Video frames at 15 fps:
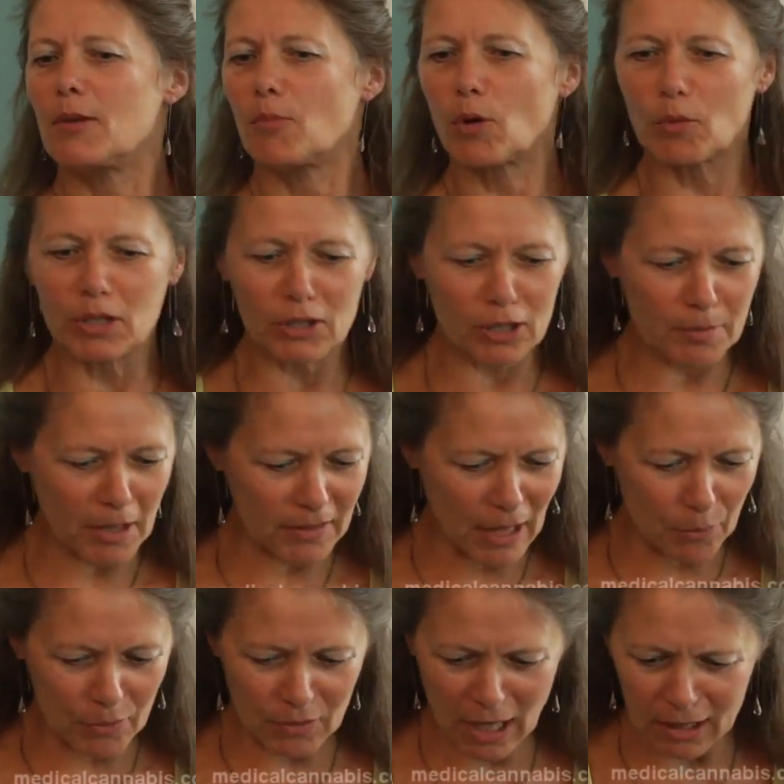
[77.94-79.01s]
The more we learn about
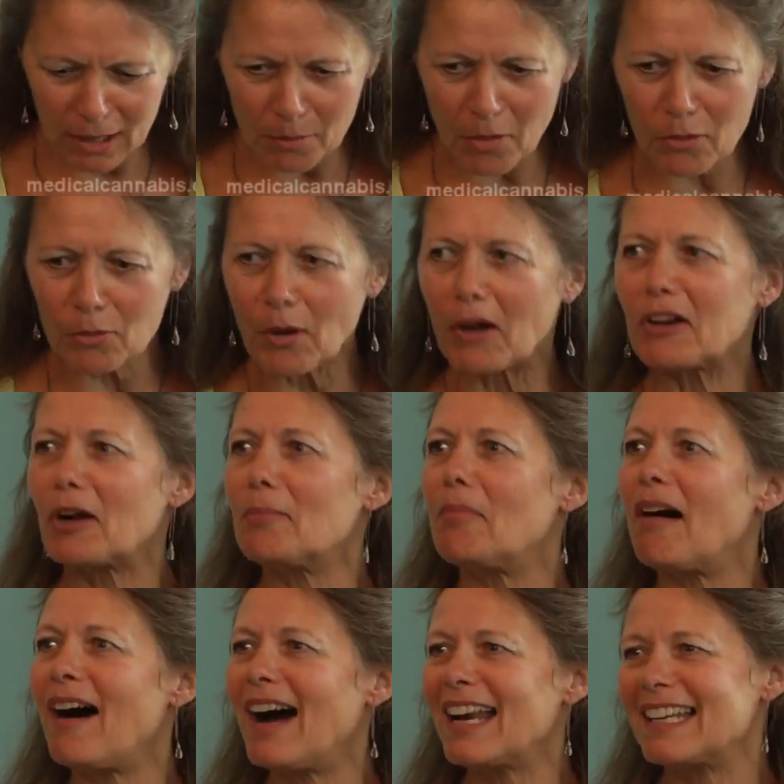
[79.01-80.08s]
that, we've got them throughout our
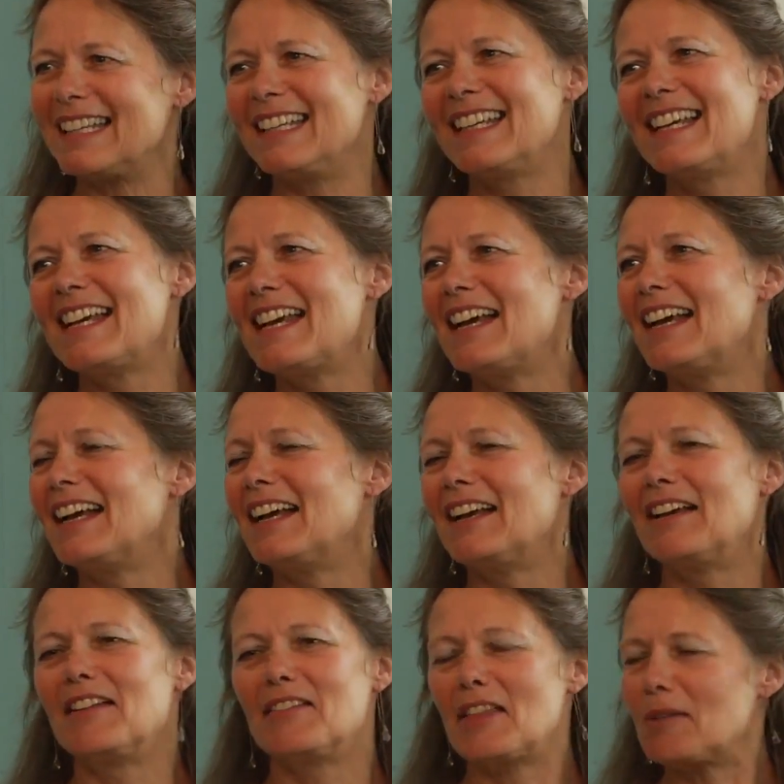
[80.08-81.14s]
body.
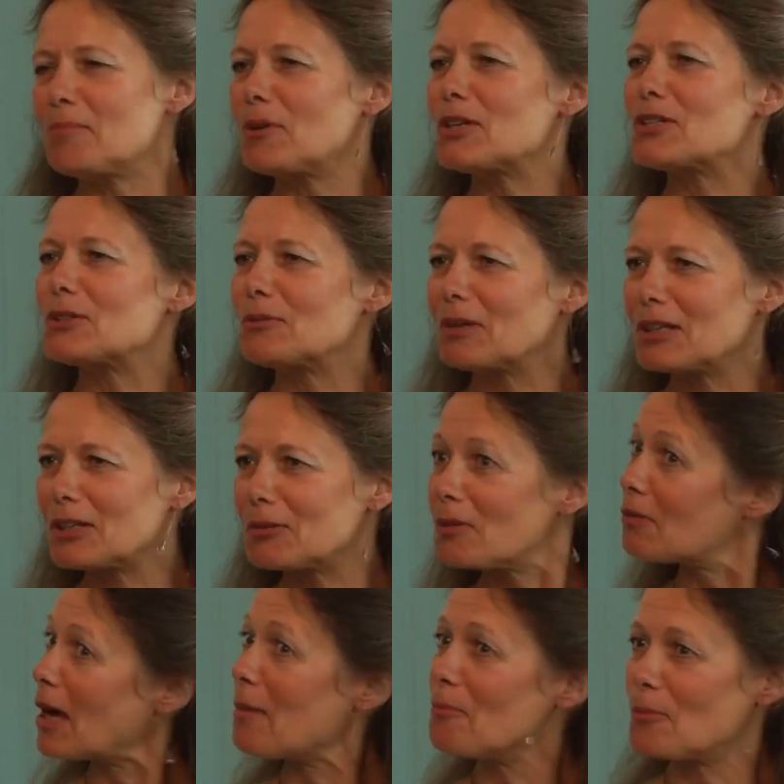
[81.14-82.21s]
Then pretty soon we learn
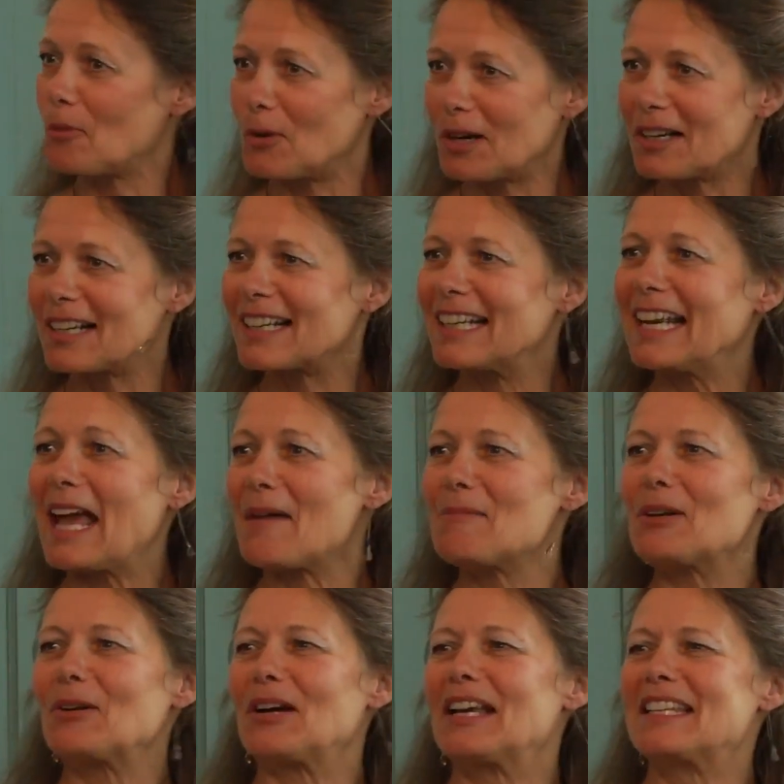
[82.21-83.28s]
we've got more
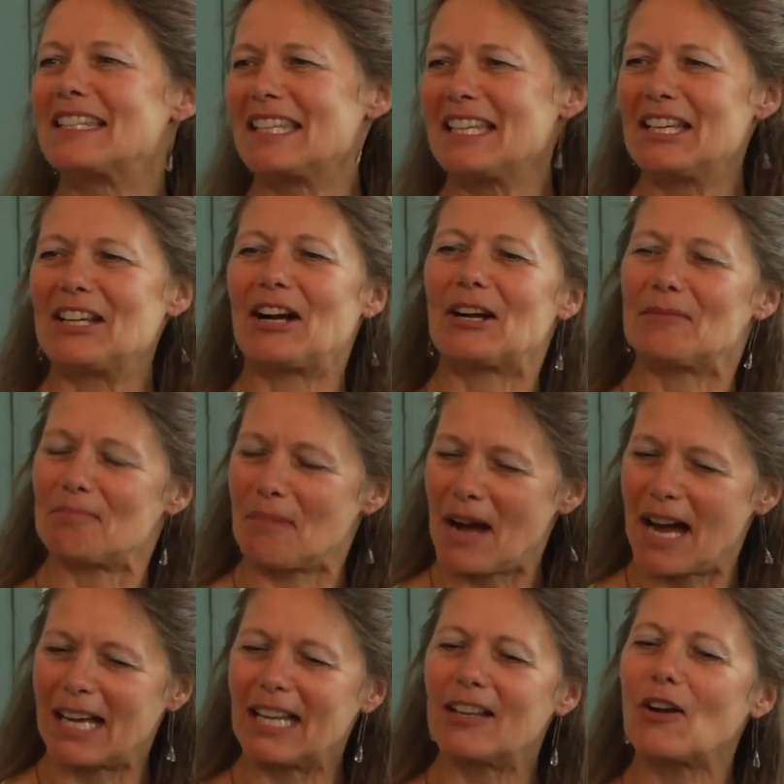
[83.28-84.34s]
cannabinoids in our
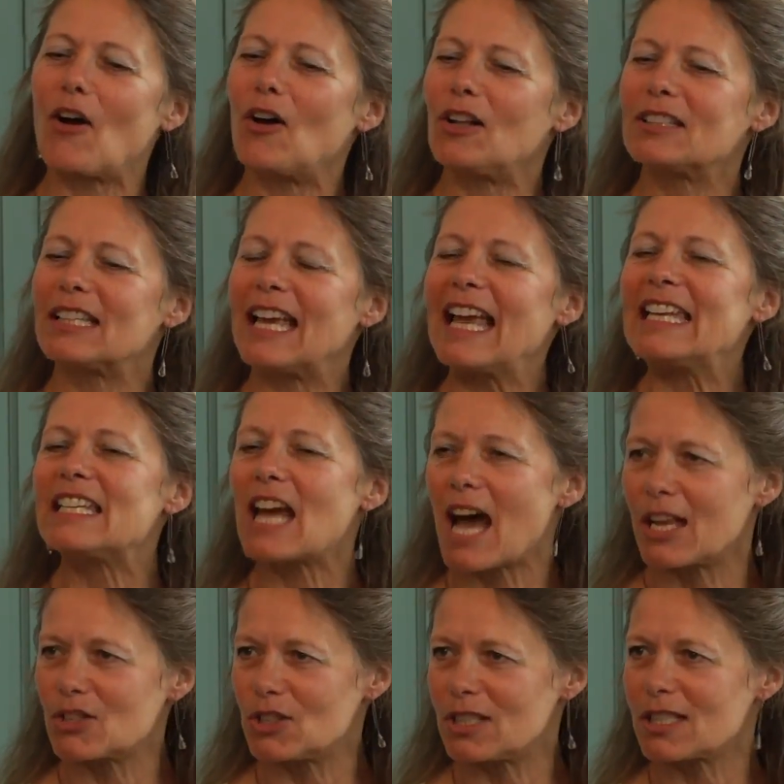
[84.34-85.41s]
body called
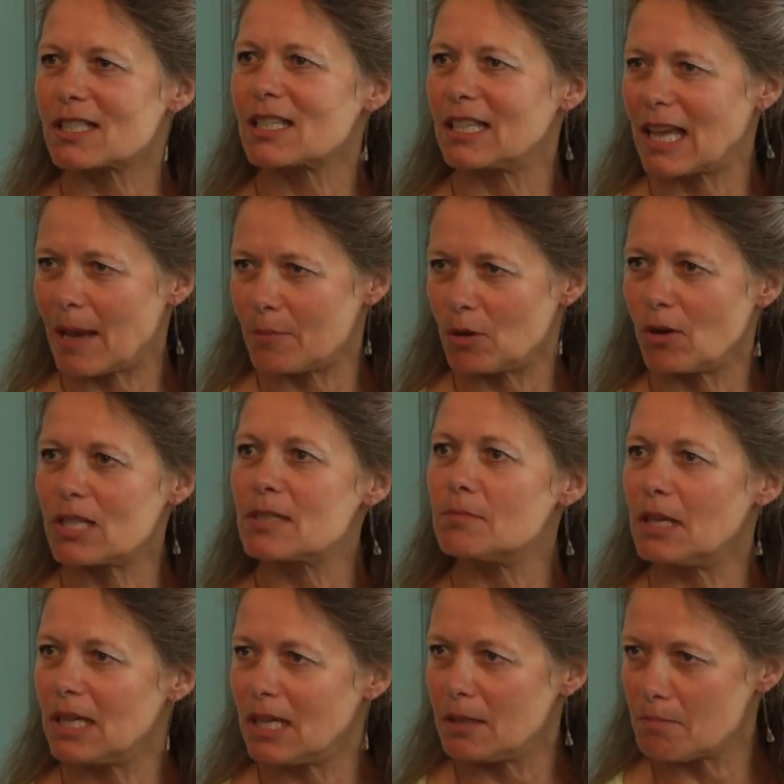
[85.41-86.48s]
endogenous cannabinoids,
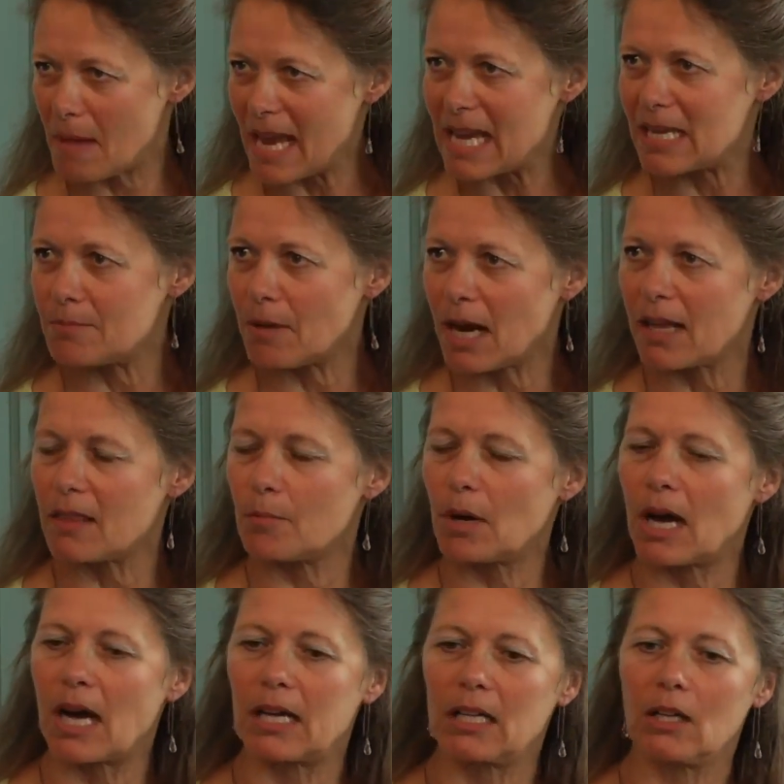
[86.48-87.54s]
meaning made by the
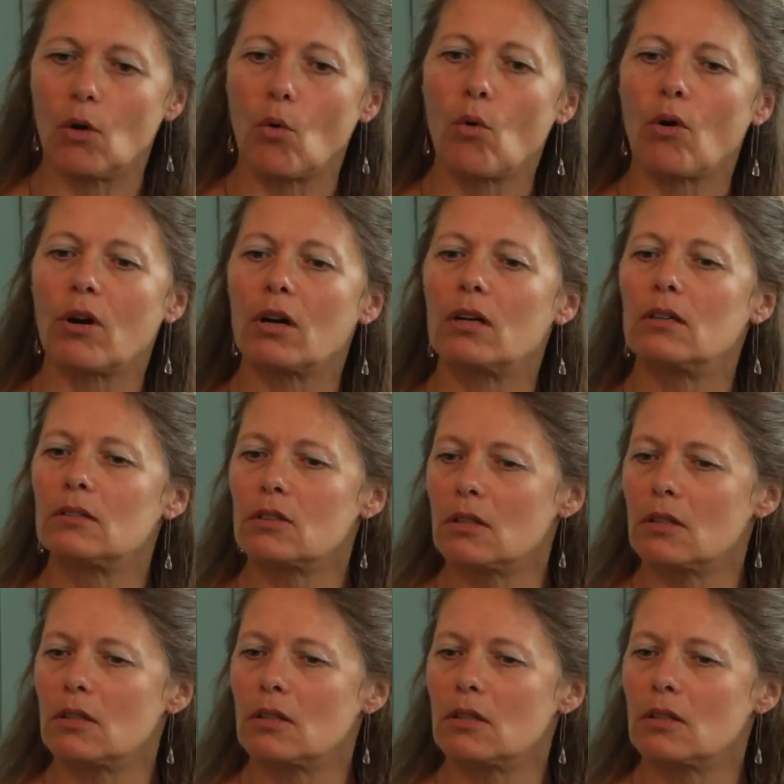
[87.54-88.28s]
body, or